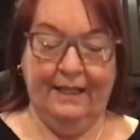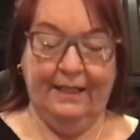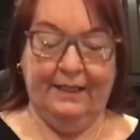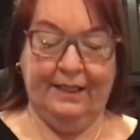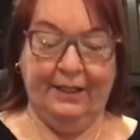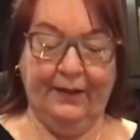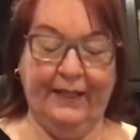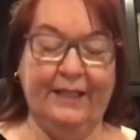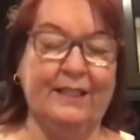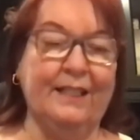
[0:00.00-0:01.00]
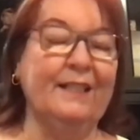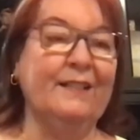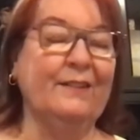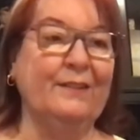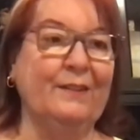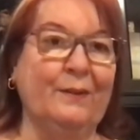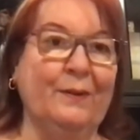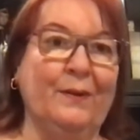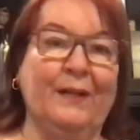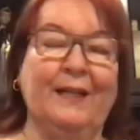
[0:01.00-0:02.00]
series
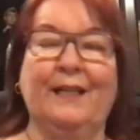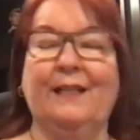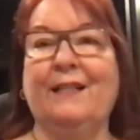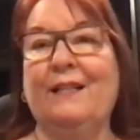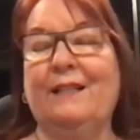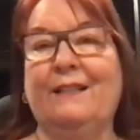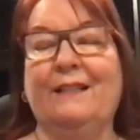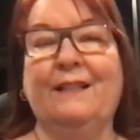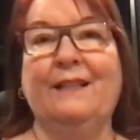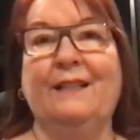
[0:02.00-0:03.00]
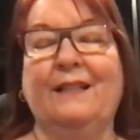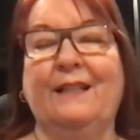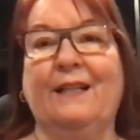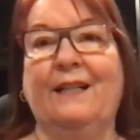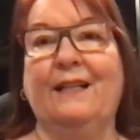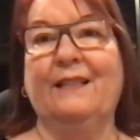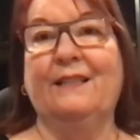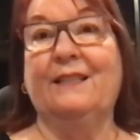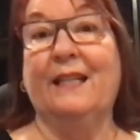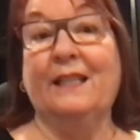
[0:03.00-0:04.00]
or a
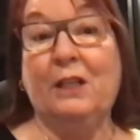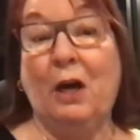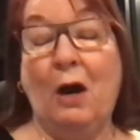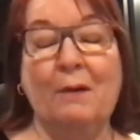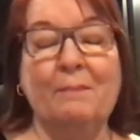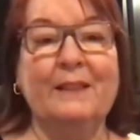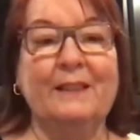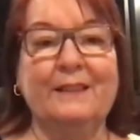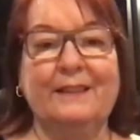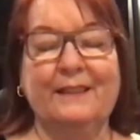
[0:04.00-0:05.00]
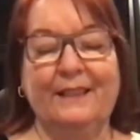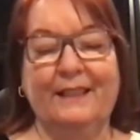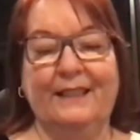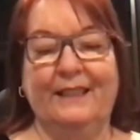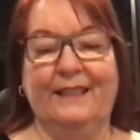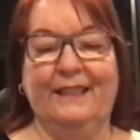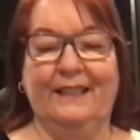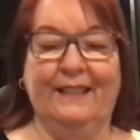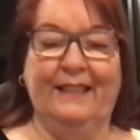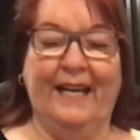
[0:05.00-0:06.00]
sitcom
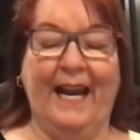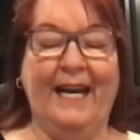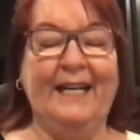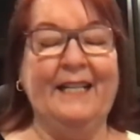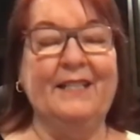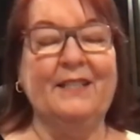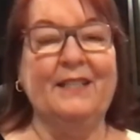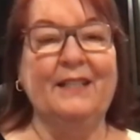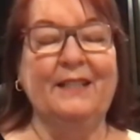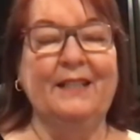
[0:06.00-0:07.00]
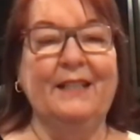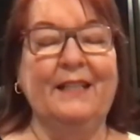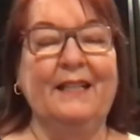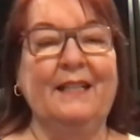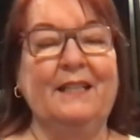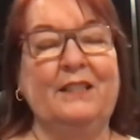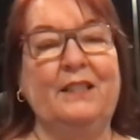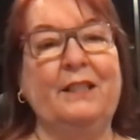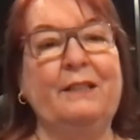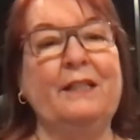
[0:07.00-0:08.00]
in the 80s.
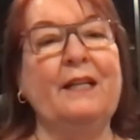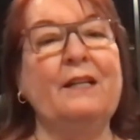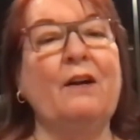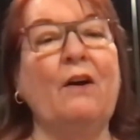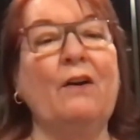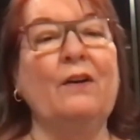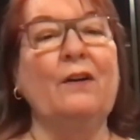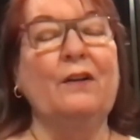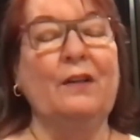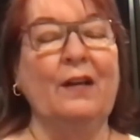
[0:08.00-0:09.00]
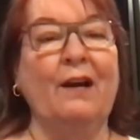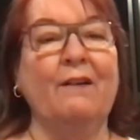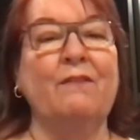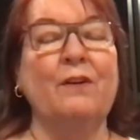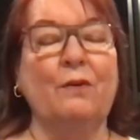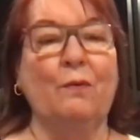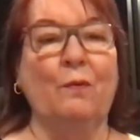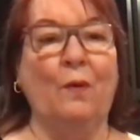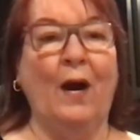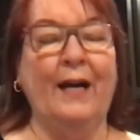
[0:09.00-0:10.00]
She did love
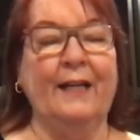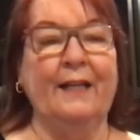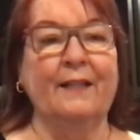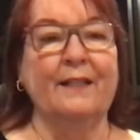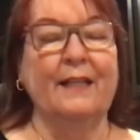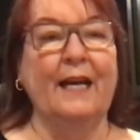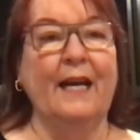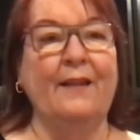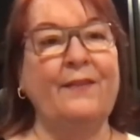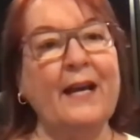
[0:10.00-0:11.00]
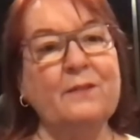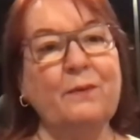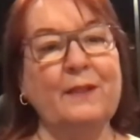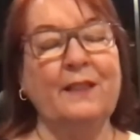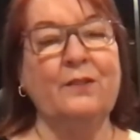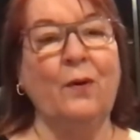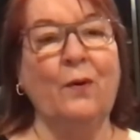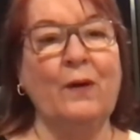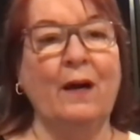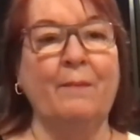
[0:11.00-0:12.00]
writing. And that's what this
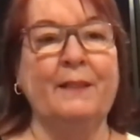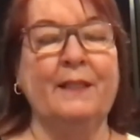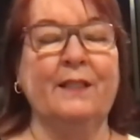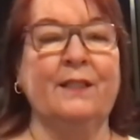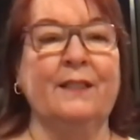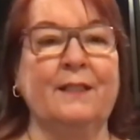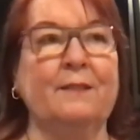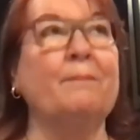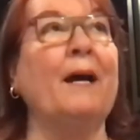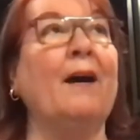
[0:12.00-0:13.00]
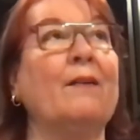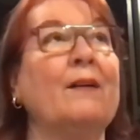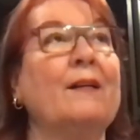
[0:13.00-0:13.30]
whole competition is about.